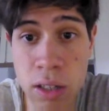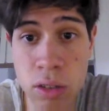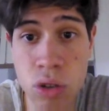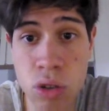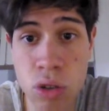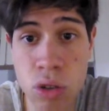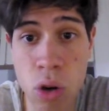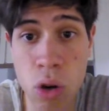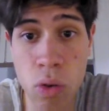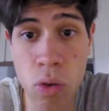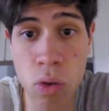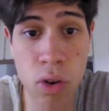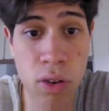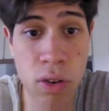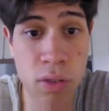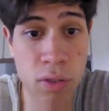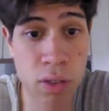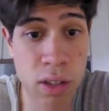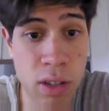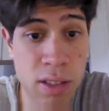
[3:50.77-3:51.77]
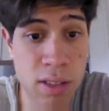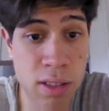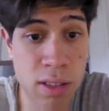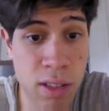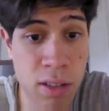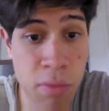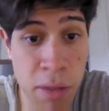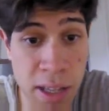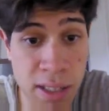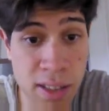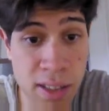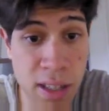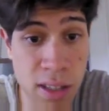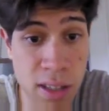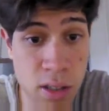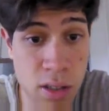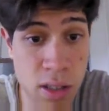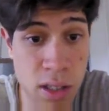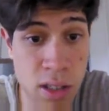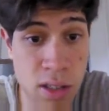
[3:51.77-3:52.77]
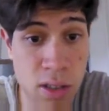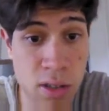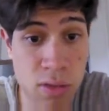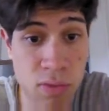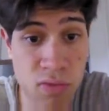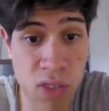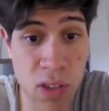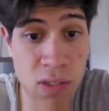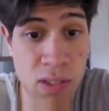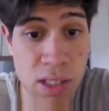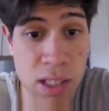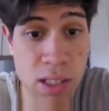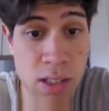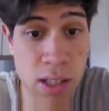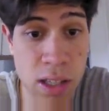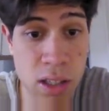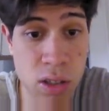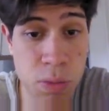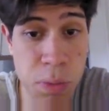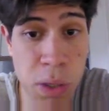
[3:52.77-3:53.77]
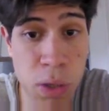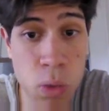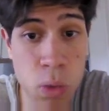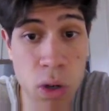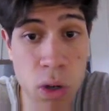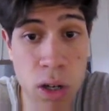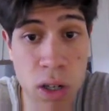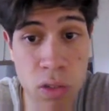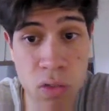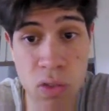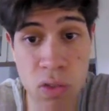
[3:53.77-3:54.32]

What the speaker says: So it makes sense. It's 50 cents per word.